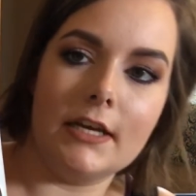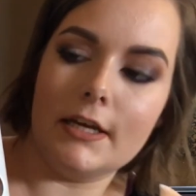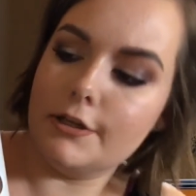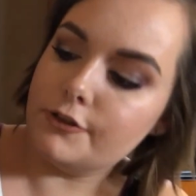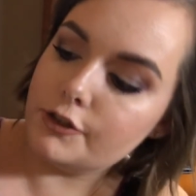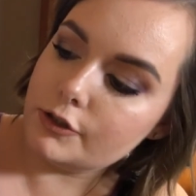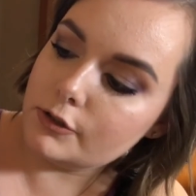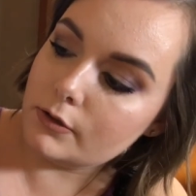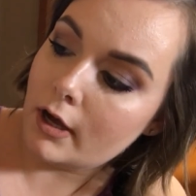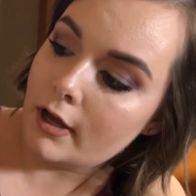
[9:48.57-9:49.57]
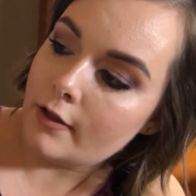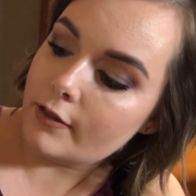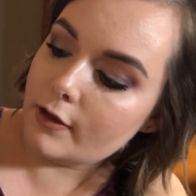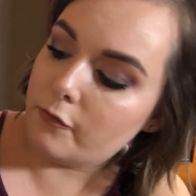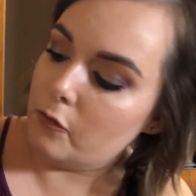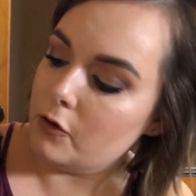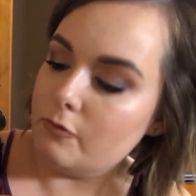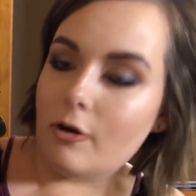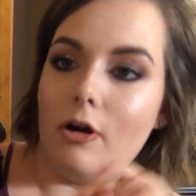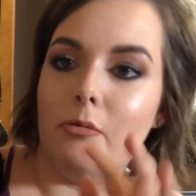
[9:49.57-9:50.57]
into the
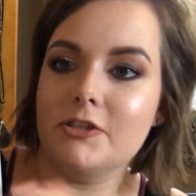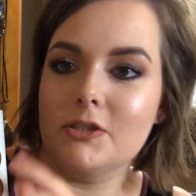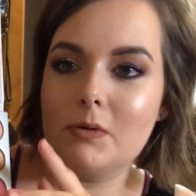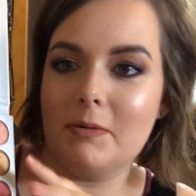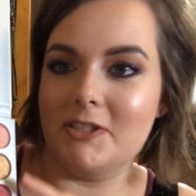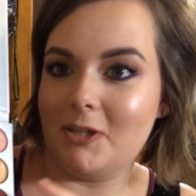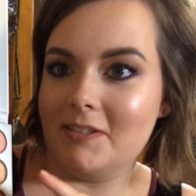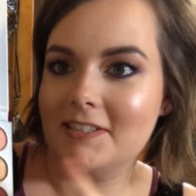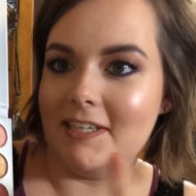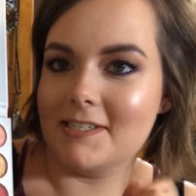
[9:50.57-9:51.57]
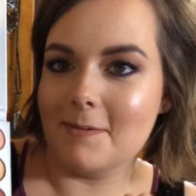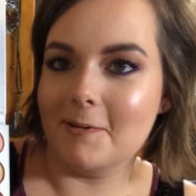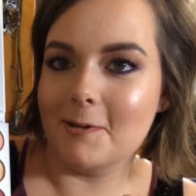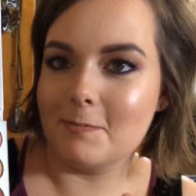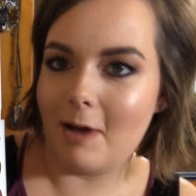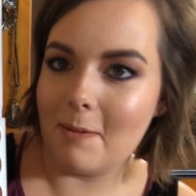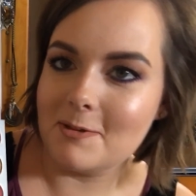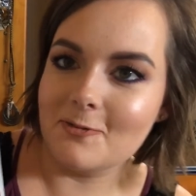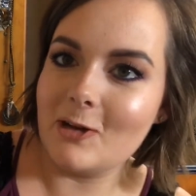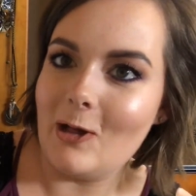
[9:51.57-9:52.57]
fourth row, which is where we start to get some of those
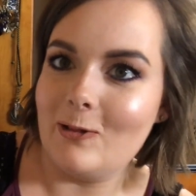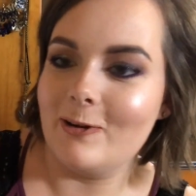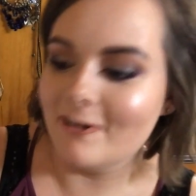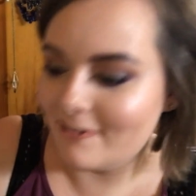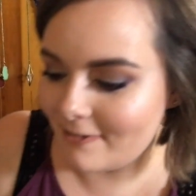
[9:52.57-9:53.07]
pops of color.